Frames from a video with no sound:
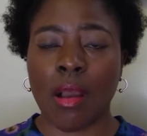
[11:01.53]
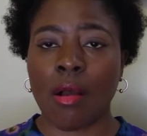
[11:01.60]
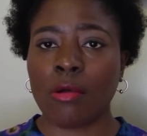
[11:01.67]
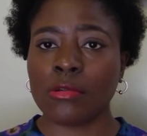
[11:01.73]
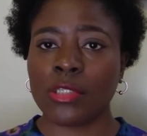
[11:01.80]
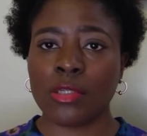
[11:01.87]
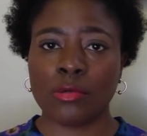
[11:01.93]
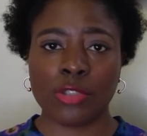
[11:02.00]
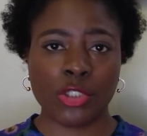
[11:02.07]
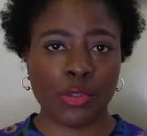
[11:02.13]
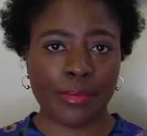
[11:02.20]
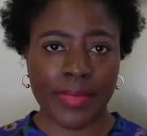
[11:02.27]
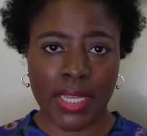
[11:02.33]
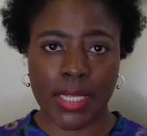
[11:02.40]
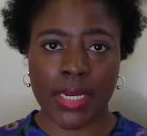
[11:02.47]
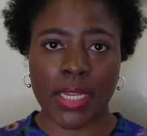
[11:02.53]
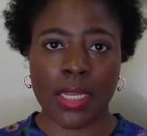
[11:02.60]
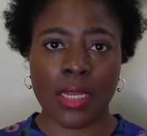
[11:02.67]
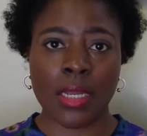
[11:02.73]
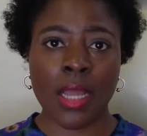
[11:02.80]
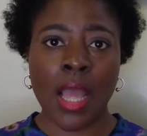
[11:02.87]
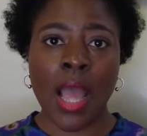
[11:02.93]
all social
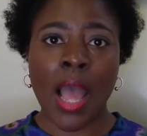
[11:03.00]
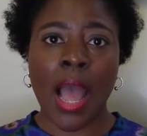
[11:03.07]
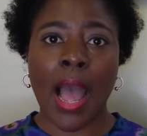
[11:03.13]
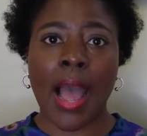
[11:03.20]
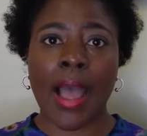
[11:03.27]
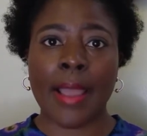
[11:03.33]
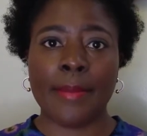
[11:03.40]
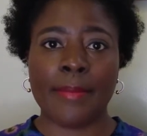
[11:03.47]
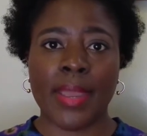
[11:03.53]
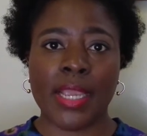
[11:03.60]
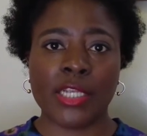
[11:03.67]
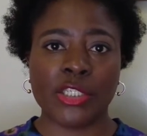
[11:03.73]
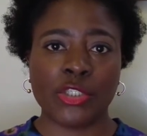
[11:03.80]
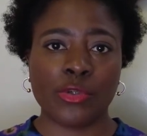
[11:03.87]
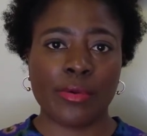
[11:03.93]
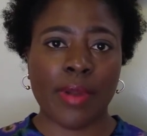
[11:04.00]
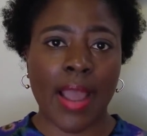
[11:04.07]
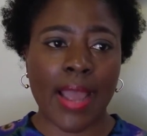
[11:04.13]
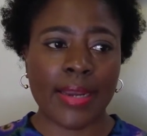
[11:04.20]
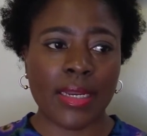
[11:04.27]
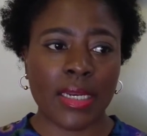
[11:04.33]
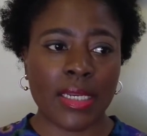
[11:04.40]
media. I made sure
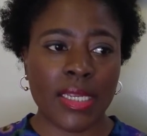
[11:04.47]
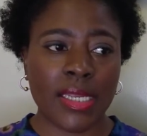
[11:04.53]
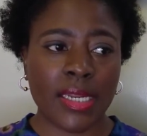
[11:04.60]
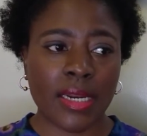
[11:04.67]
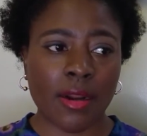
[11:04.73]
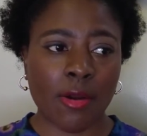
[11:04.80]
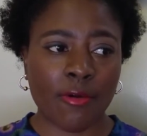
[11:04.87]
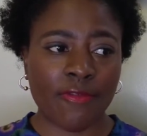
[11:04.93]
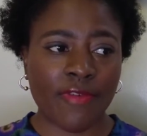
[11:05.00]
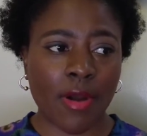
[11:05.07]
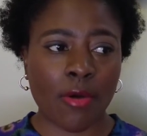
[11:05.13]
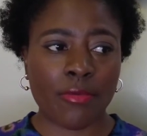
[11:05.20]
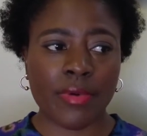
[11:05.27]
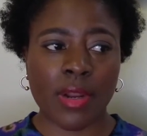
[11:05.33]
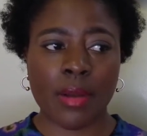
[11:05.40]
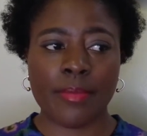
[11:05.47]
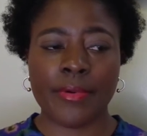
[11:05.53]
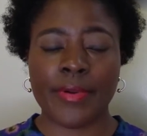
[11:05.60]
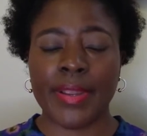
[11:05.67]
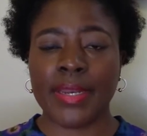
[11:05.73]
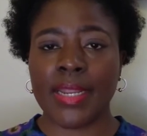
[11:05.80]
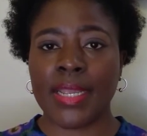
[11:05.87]
I deleted her phone
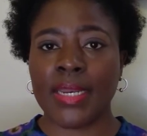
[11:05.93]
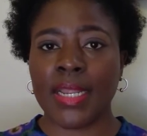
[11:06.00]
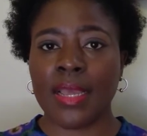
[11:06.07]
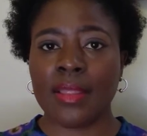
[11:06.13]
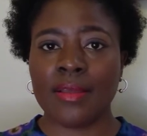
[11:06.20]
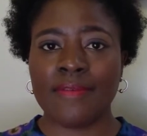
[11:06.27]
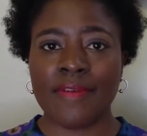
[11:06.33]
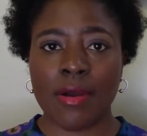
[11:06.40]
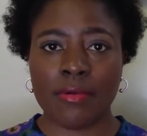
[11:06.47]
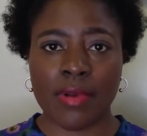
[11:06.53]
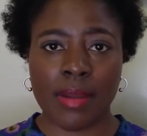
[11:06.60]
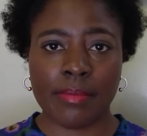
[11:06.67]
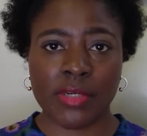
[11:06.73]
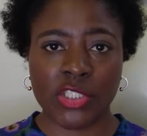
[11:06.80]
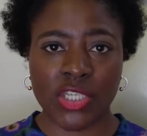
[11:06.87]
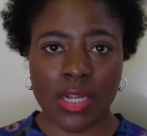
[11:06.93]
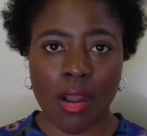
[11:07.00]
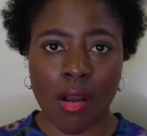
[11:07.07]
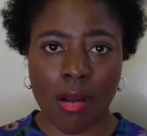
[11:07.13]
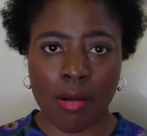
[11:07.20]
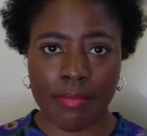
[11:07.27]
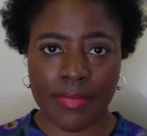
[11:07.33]
number and any other phone number she
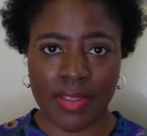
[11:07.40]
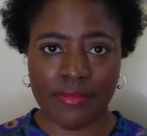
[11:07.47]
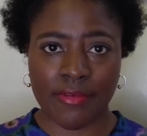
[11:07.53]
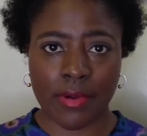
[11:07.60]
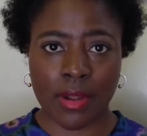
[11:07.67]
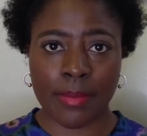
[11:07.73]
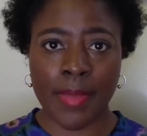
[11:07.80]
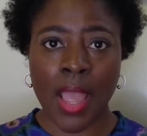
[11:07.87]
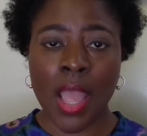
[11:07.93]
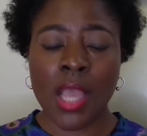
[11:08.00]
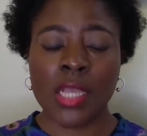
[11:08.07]
called me from.